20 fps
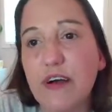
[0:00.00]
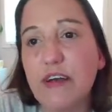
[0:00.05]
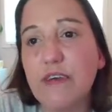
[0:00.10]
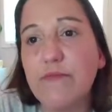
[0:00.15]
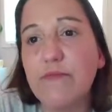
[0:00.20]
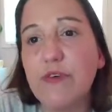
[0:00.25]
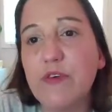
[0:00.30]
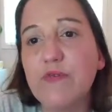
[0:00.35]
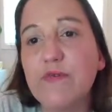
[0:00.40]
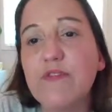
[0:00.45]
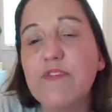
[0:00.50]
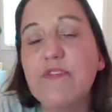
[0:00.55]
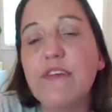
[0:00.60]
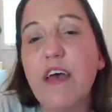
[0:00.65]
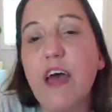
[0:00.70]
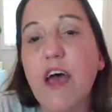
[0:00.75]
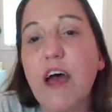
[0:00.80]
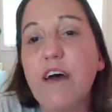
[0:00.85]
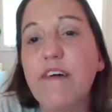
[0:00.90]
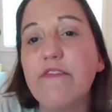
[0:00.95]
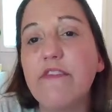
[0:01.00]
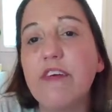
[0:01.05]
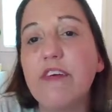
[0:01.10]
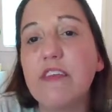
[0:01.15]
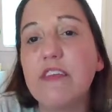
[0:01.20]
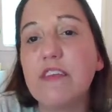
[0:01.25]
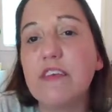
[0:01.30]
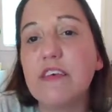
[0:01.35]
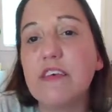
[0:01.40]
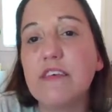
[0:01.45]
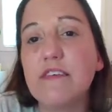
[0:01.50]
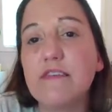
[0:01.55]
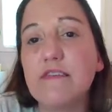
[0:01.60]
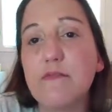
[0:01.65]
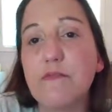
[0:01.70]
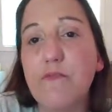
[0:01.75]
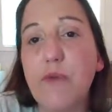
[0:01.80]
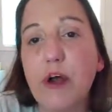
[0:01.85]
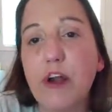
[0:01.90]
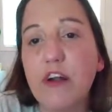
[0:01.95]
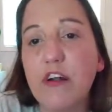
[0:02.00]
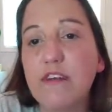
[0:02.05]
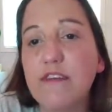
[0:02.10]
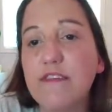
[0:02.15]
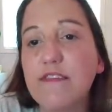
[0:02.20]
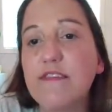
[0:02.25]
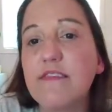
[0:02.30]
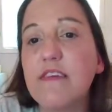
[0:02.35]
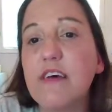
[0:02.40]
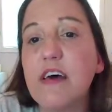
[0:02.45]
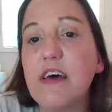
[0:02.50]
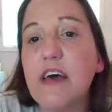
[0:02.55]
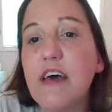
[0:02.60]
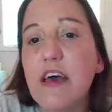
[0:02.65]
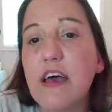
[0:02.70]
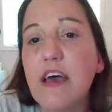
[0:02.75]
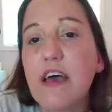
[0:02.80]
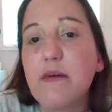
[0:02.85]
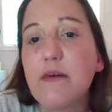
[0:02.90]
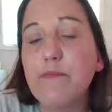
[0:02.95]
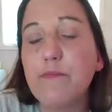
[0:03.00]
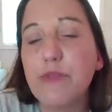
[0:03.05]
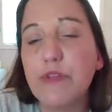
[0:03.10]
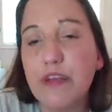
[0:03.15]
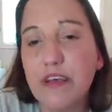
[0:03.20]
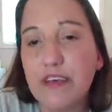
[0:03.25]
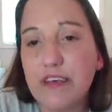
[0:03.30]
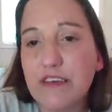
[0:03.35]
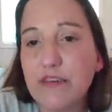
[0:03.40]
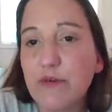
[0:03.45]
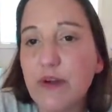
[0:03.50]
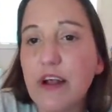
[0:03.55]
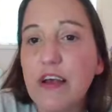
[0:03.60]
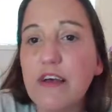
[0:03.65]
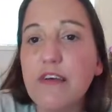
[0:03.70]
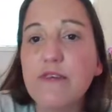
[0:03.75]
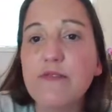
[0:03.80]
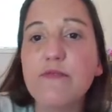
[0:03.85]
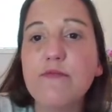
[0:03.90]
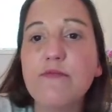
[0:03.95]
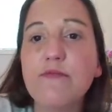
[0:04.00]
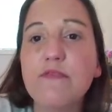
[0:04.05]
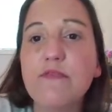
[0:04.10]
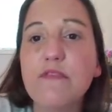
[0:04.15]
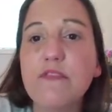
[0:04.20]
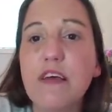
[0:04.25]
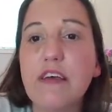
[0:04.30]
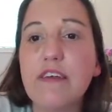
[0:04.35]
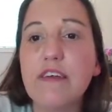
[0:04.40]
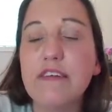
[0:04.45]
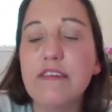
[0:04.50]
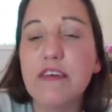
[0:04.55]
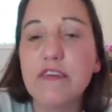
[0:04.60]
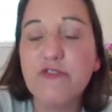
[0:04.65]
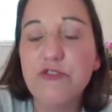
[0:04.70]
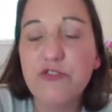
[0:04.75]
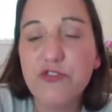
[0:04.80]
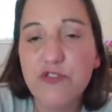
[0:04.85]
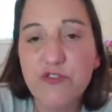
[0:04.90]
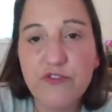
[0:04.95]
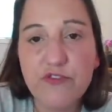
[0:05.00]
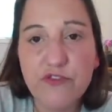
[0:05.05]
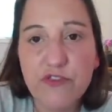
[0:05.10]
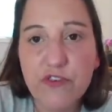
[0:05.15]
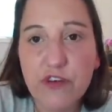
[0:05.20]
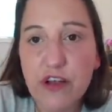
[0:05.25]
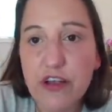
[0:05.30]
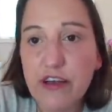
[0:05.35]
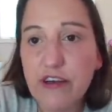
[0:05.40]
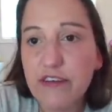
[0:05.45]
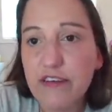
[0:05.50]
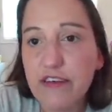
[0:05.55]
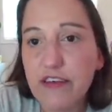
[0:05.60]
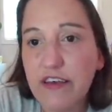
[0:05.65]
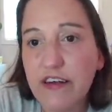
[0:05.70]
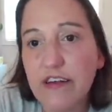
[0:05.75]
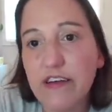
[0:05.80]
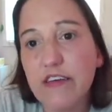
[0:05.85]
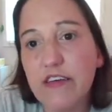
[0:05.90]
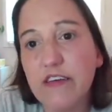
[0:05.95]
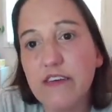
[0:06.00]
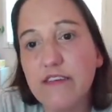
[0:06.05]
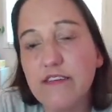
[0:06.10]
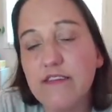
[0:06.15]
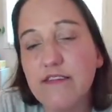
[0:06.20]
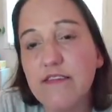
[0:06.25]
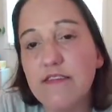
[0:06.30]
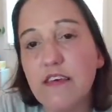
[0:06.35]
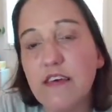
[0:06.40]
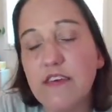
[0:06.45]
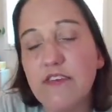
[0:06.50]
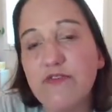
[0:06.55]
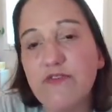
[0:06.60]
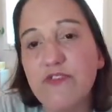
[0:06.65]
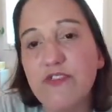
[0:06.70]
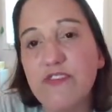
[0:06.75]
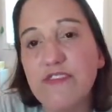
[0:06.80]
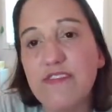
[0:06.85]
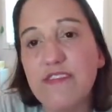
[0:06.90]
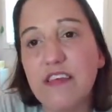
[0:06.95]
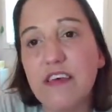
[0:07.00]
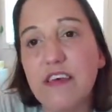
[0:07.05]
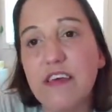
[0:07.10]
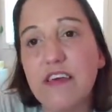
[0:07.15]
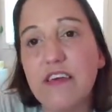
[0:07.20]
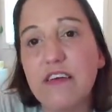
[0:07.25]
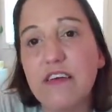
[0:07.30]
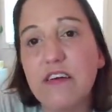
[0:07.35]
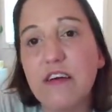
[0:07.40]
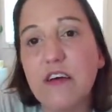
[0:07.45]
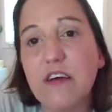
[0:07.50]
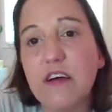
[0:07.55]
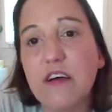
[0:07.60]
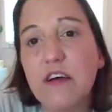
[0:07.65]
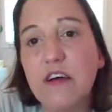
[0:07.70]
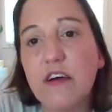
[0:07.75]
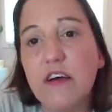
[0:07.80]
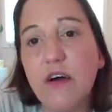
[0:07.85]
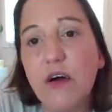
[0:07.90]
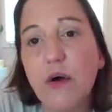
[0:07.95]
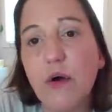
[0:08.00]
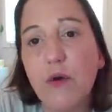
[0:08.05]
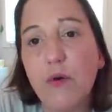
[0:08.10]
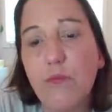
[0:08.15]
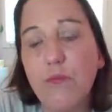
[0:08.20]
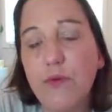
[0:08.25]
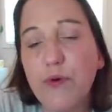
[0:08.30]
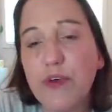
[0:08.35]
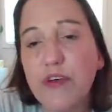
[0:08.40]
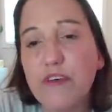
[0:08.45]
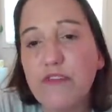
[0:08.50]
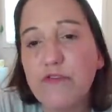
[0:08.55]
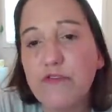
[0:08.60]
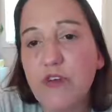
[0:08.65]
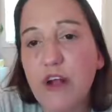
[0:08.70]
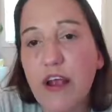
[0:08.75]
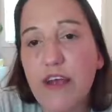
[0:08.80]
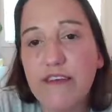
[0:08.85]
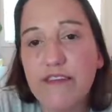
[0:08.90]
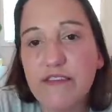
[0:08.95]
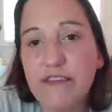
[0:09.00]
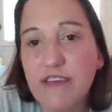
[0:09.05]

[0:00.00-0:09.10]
I'm used to having these parks and playgrounds and nature trail areas and just like open grassy